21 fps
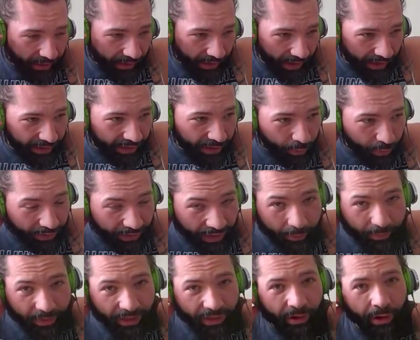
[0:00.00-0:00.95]
and he would
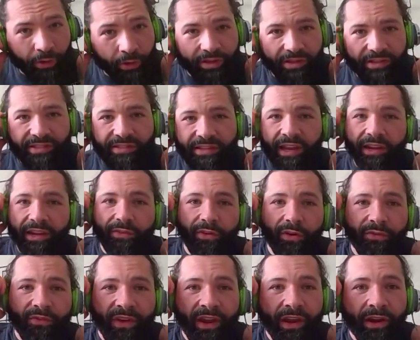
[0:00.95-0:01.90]
let me know the state of
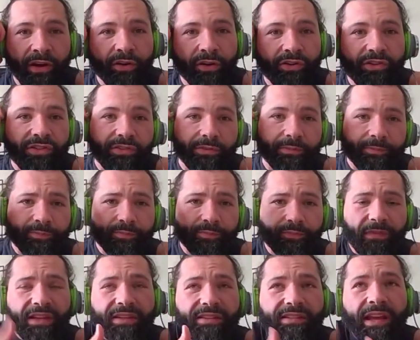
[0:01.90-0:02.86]
affairs
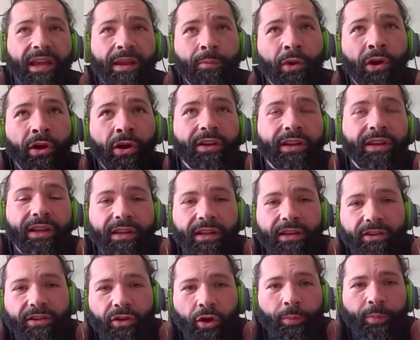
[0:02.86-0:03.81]
in Denmark and in
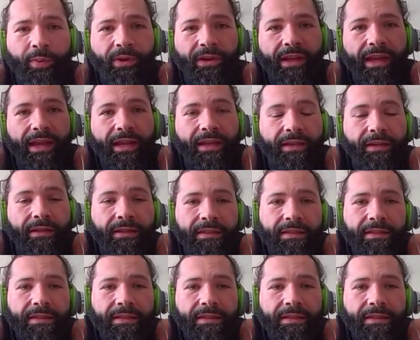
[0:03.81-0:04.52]
Copenhagen.